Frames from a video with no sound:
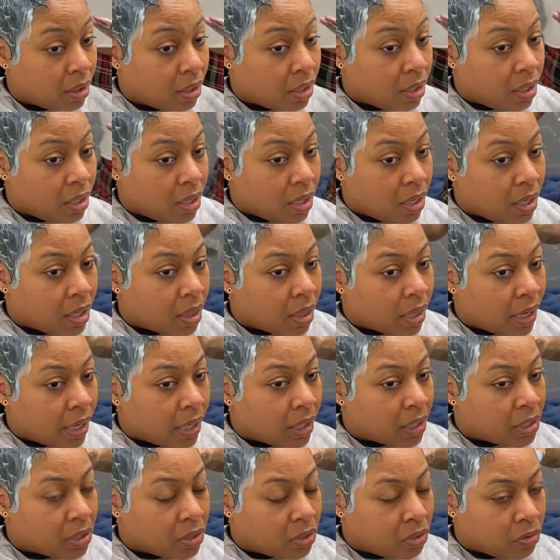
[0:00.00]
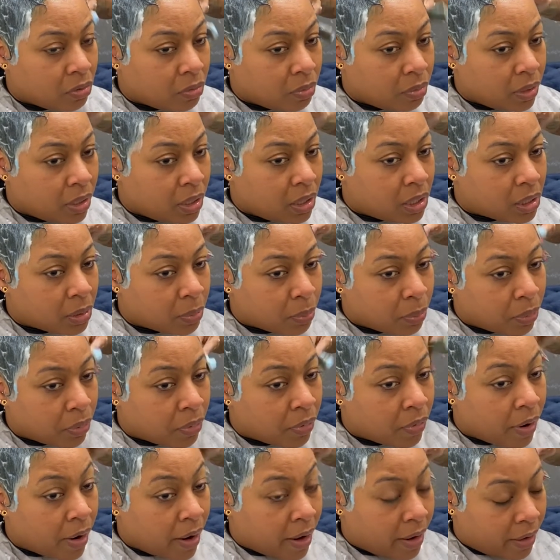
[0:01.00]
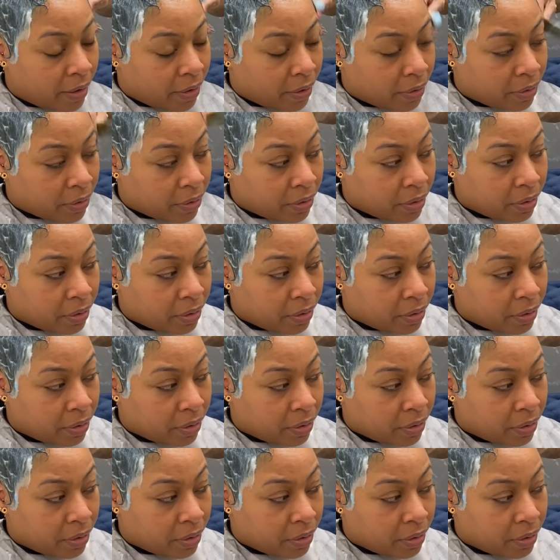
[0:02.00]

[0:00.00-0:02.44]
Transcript: frame of your client's face.